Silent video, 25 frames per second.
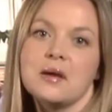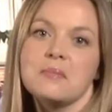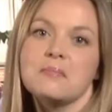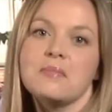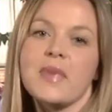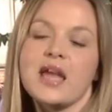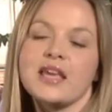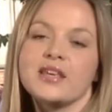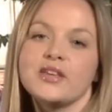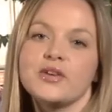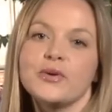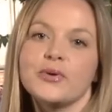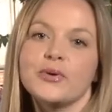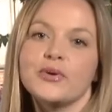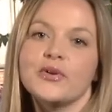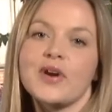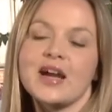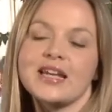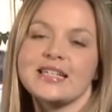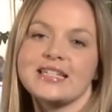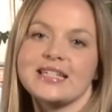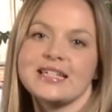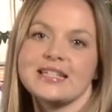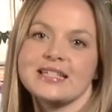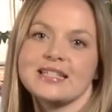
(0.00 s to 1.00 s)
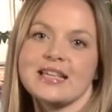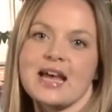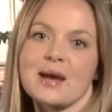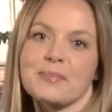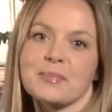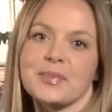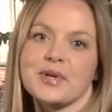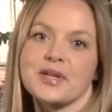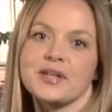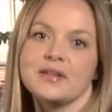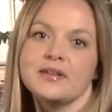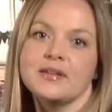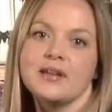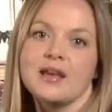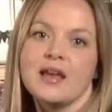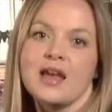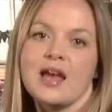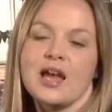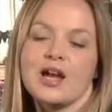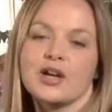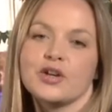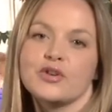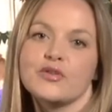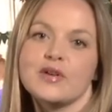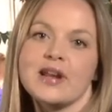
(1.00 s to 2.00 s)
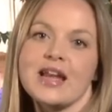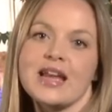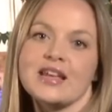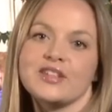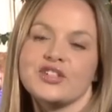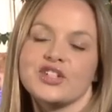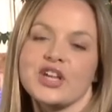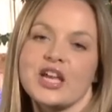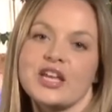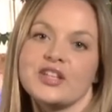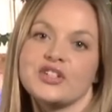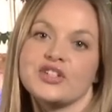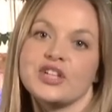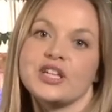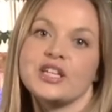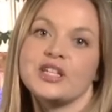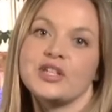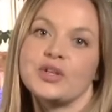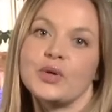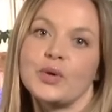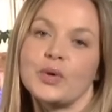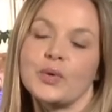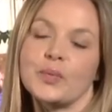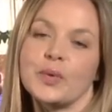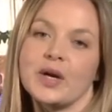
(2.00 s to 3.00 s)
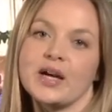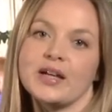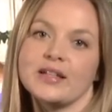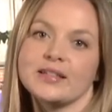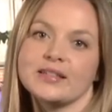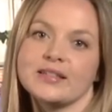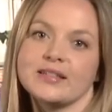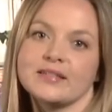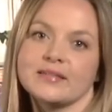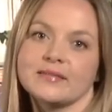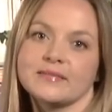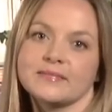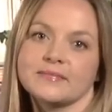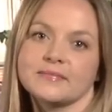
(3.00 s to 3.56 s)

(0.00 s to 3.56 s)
Make your ideas happen and create change in your world.